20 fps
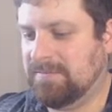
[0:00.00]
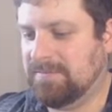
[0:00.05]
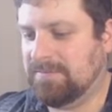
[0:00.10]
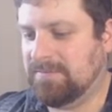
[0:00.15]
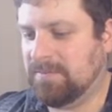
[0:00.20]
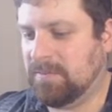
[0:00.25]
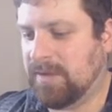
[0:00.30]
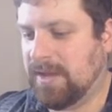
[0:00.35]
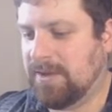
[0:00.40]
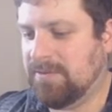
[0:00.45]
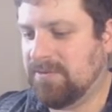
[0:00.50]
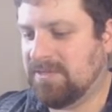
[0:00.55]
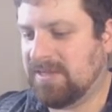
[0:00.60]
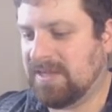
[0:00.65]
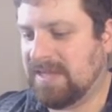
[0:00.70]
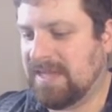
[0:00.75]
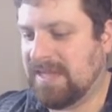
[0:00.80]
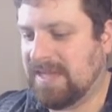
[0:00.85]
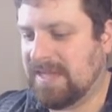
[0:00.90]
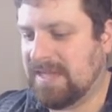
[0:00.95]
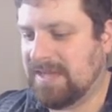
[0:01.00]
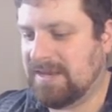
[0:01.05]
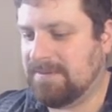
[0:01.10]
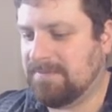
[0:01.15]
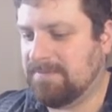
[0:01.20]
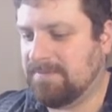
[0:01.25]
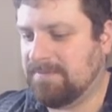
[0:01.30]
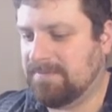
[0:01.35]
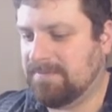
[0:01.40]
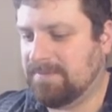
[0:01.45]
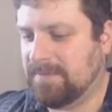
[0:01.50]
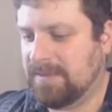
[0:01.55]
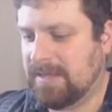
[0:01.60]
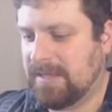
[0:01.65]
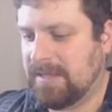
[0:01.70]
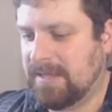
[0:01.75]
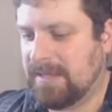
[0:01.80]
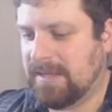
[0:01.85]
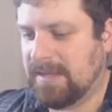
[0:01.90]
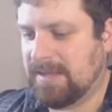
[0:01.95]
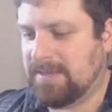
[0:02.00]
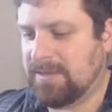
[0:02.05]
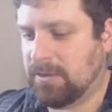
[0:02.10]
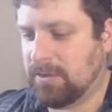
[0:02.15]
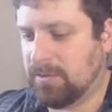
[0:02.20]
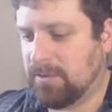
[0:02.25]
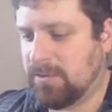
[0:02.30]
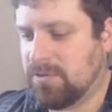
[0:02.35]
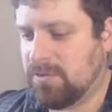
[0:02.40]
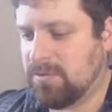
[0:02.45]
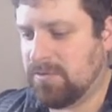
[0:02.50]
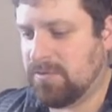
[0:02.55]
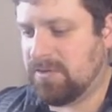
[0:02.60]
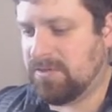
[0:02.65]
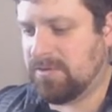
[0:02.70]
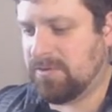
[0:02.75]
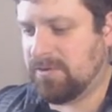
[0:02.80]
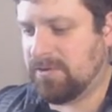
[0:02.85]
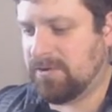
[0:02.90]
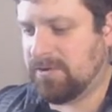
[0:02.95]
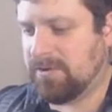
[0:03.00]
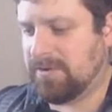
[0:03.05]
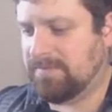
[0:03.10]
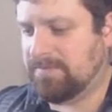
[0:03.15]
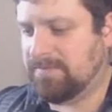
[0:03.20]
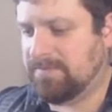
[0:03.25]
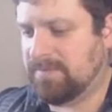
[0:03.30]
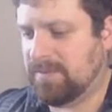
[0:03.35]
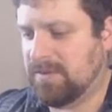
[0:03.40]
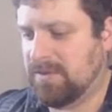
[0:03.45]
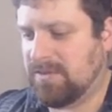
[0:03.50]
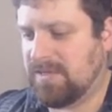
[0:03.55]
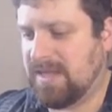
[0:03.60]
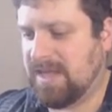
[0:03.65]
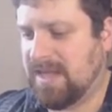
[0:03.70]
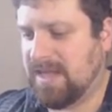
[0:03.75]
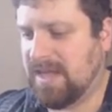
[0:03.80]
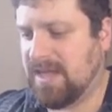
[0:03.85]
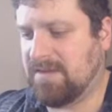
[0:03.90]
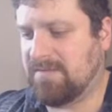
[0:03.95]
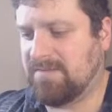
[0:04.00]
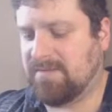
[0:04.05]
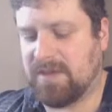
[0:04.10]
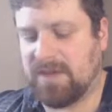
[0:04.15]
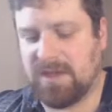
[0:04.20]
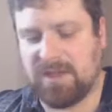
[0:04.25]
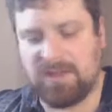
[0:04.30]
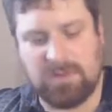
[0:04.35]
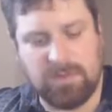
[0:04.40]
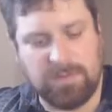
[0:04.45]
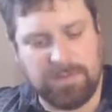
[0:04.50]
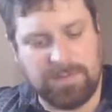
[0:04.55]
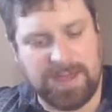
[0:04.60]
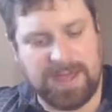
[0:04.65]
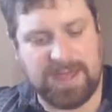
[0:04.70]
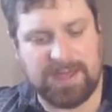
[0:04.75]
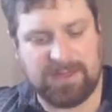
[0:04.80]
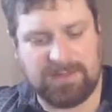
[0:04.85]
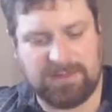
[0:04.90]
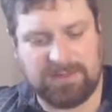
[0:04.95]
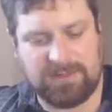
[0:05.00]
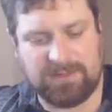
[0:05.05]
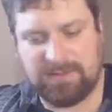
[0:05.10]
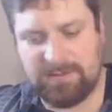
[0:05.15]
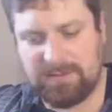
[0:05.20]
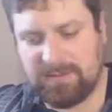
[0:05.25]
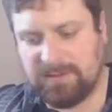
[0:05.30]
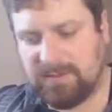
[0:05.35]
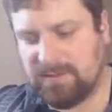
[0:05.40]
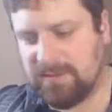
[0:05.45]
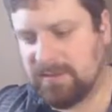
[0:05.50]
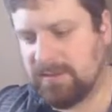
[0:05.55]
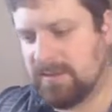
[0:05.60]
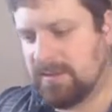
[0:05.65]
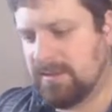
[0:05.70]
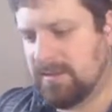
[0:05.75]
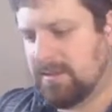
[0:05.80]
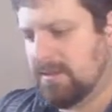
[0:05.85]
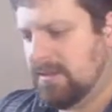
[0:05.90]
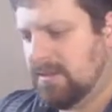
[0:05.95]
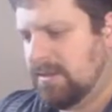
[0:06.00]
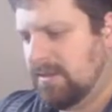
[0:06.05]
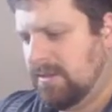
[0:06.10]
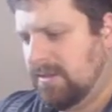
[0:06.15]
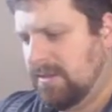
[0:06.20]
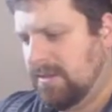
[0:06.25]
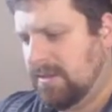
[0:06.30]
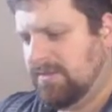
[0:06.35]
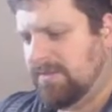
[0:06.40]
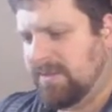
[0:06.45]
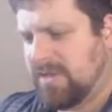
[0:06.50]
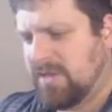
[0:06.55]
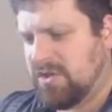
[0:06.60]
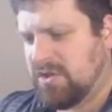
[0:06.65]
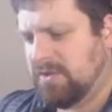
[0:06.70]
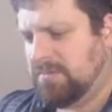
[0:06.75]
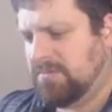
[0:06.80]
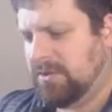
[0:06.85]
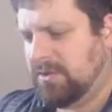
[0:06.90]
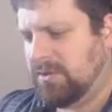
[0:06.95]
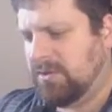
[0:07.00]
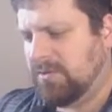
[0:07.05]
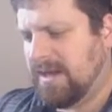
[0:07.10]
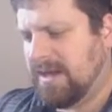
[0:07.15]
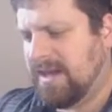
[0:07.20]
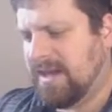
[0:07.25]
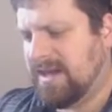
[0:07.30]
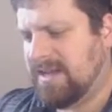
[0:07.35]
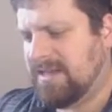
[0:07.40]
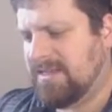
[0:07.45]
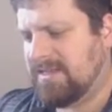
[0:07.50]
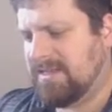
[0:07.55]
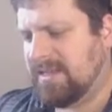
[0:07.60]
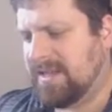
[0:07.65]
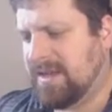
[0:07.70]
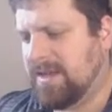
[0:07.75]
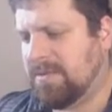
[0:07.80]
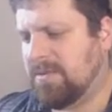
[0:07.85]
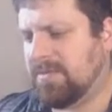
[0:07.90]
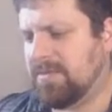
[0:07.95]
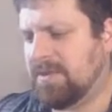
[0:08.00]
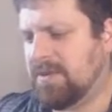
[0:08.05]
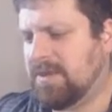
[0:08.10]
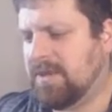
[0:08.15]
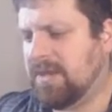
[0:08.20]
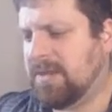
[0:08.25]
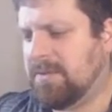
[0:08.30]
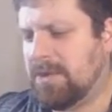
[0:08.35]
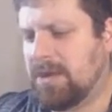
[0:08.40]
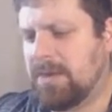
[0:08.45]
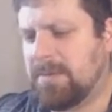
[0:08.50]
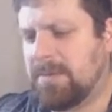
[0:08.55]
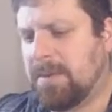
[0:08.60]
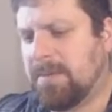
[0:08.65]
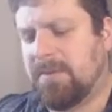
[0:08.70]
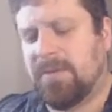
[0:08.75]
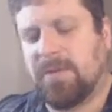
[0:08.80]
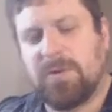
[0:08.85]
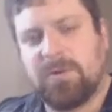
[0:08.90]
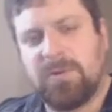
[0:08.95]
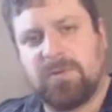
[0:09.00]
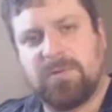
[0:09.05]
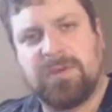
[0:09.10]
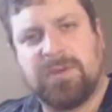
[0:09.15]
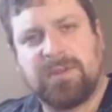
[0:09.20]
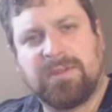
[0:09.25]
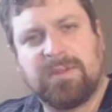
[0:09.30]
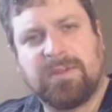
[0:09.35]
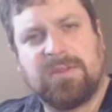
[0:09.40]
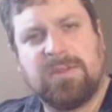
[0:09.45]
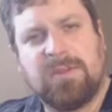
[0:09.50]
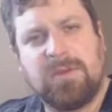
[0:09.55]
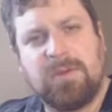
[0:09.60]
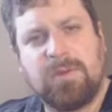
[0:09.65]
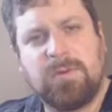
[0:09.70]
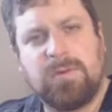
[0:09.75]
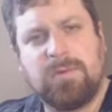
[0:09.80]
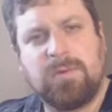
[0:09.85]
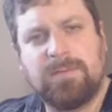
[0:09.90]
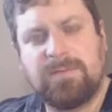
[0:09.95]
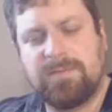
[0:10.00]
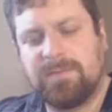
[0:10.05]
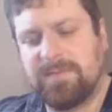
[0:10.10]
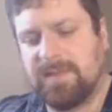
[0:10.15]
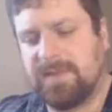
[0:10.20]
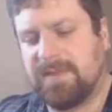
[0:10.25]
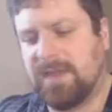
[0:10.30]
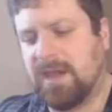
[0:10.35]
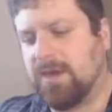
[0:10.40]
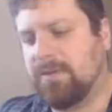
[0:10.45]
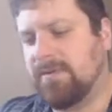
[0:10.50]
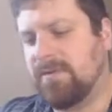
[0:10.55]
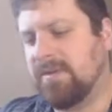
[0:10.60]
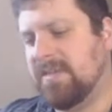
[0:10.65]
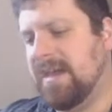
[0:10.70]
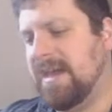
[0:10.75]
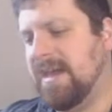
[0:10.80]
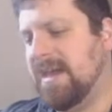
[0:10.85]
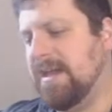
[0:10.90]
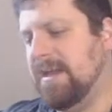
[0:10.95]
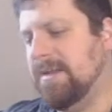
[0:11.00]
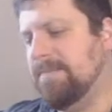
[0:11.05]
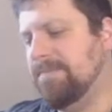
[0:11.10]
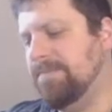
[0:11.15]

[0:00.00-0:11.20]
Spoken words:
When I was a kid, and the grocery store used to have 2 packs of Legend of Blue Eyes, Labyrinth and Nightmare. I remember those were like the 2 that they always had.